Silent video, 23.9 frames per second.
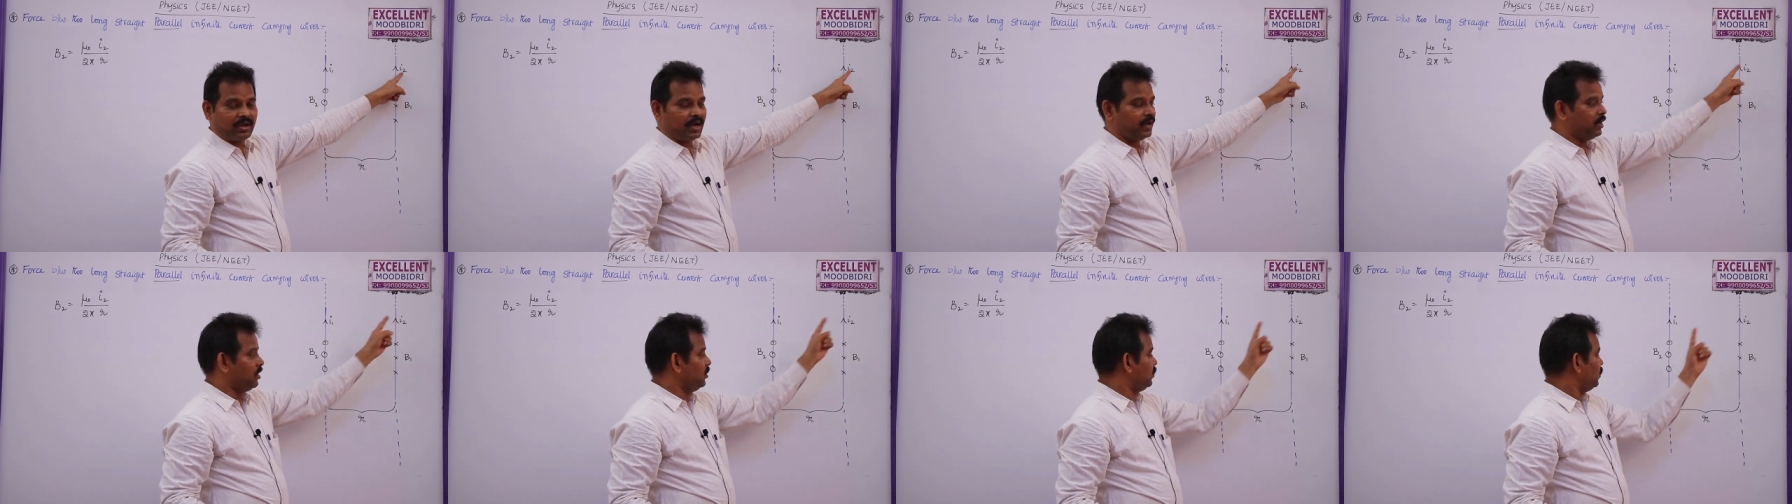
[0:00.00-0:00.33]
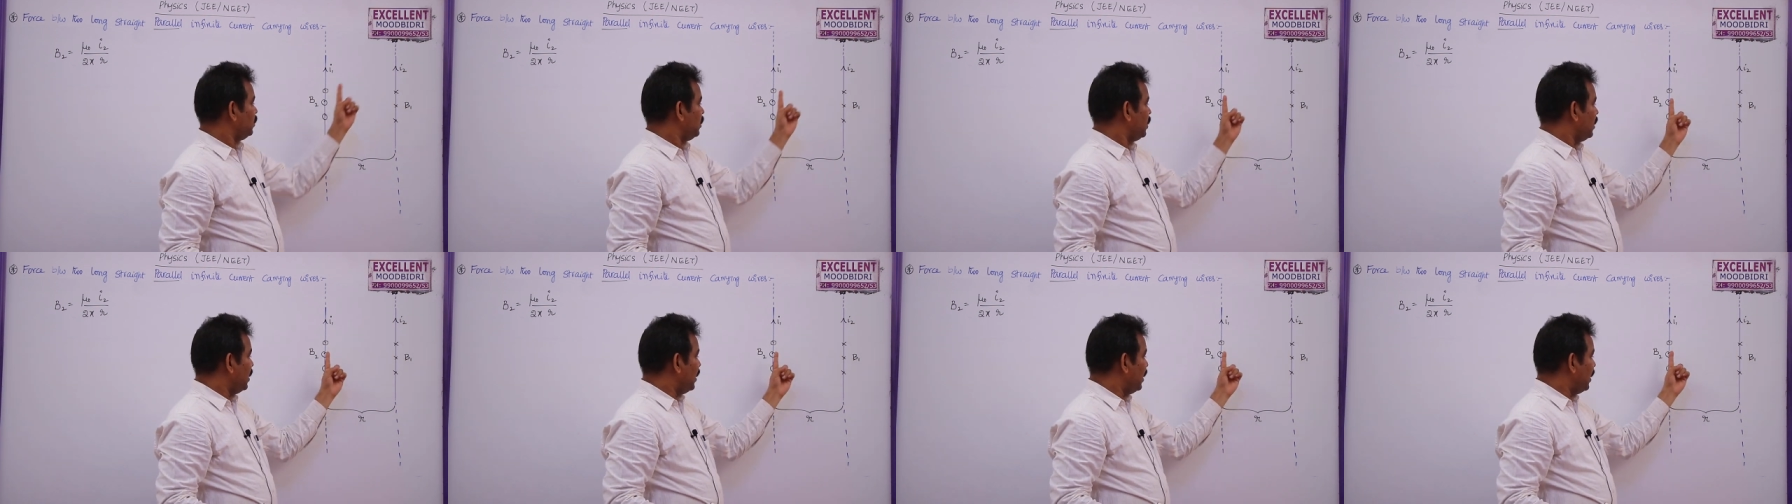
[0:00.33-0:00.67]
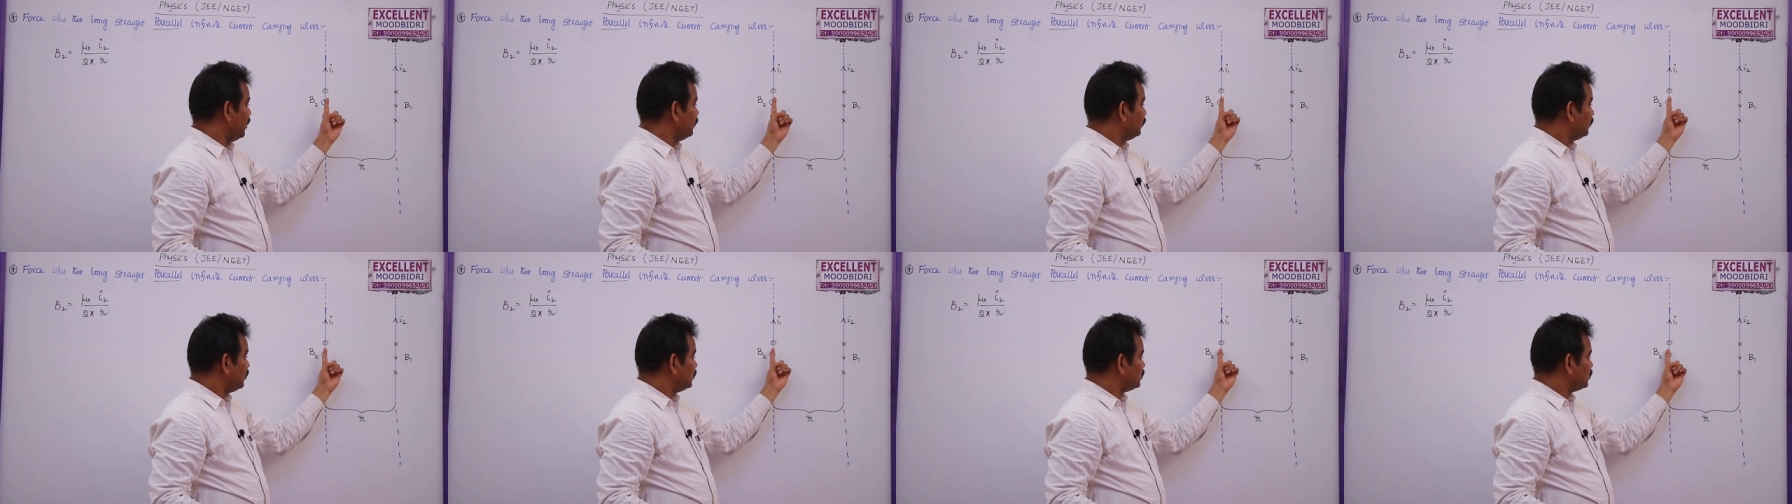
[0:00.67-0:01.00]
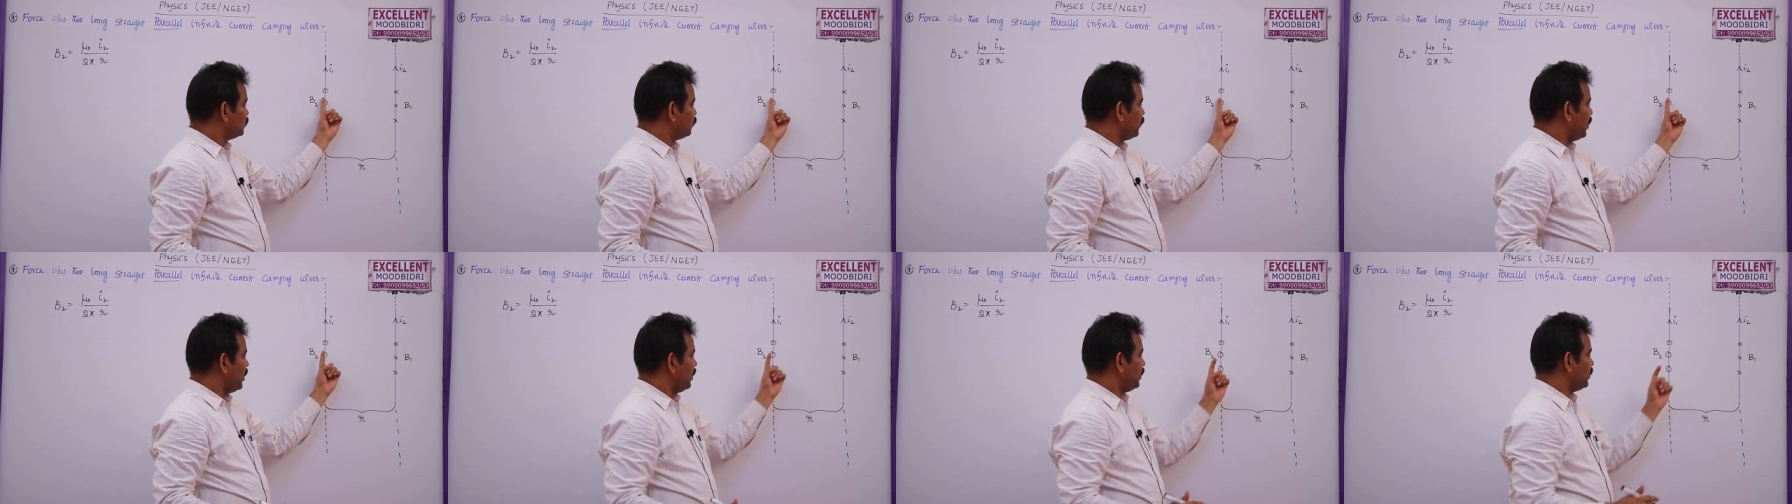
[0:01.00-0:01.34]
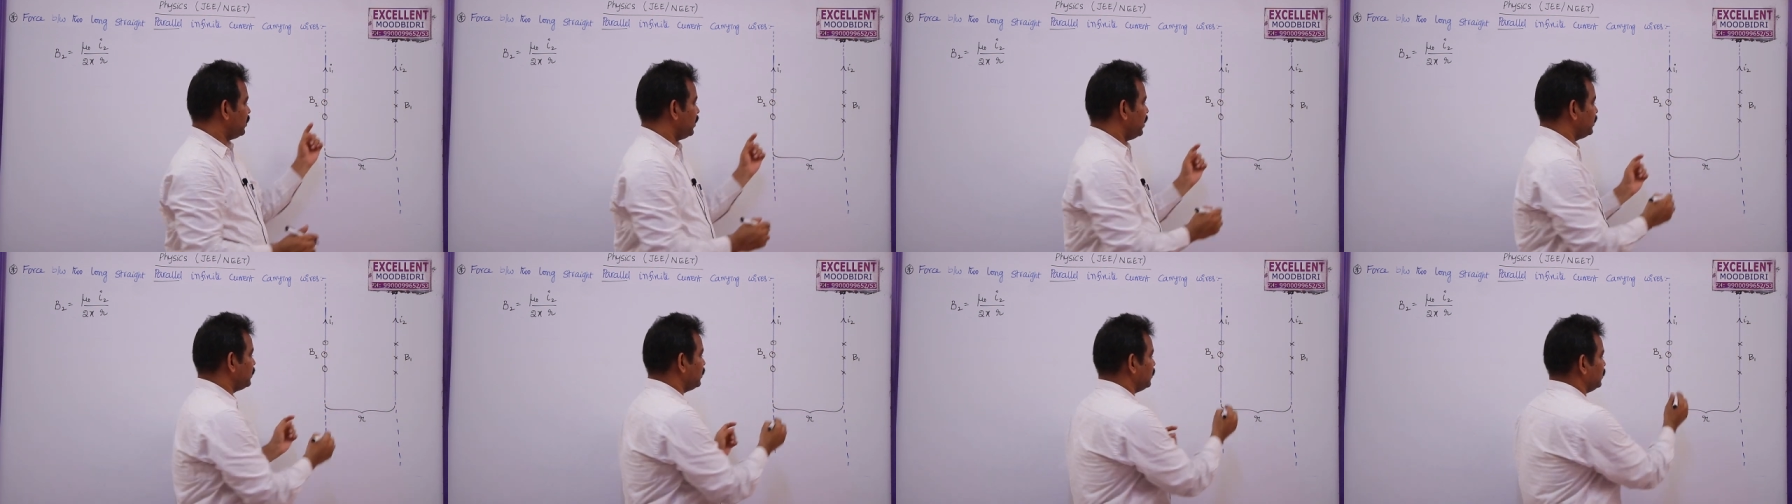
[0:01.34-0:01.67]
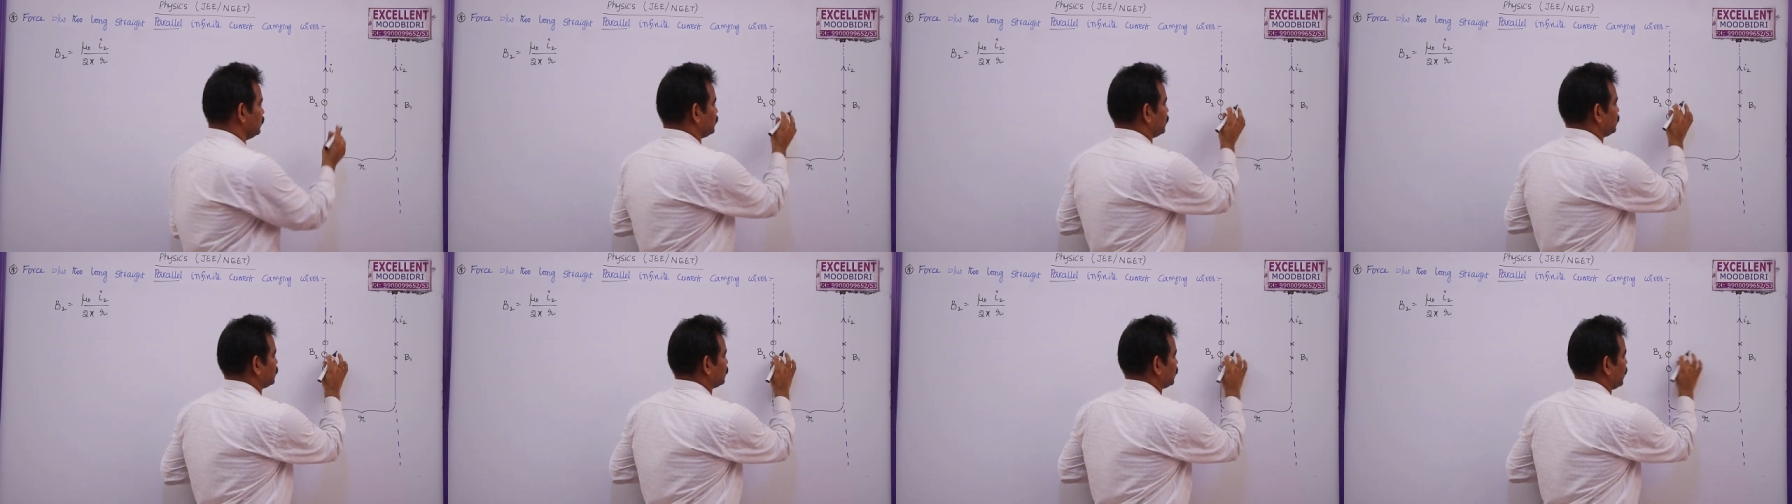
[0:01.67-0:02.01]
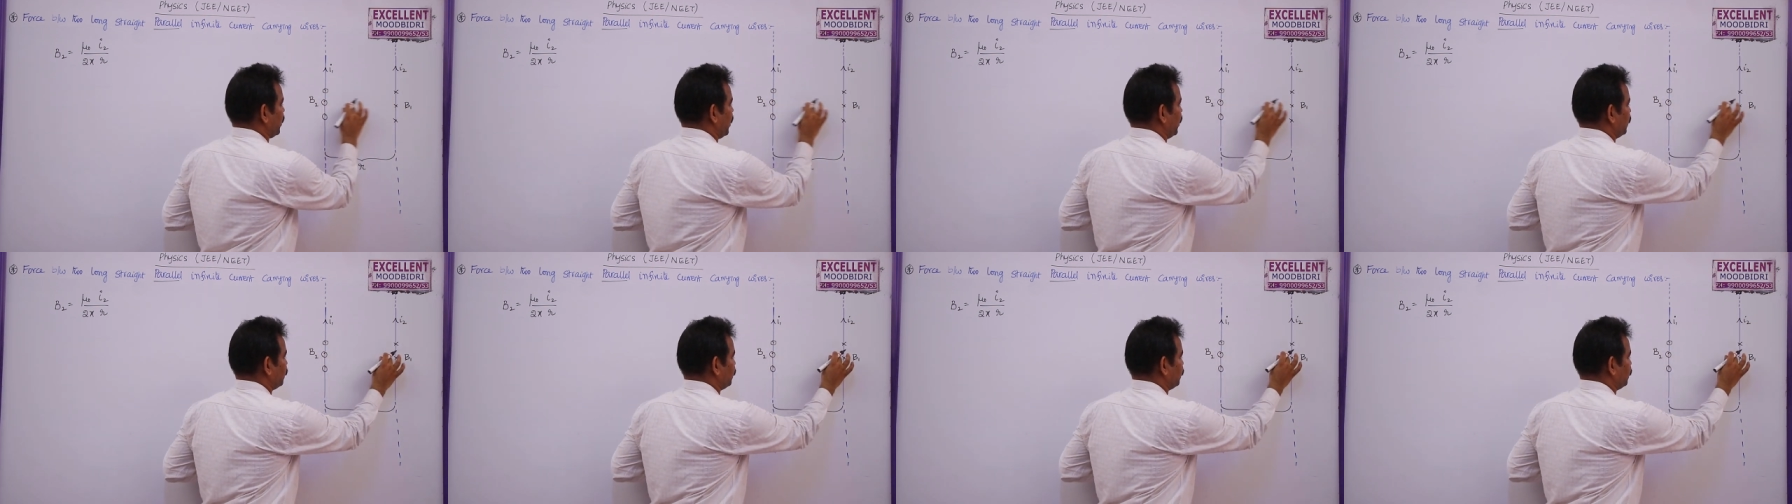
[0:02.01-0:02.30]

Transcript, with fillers: current on this wire at a distance R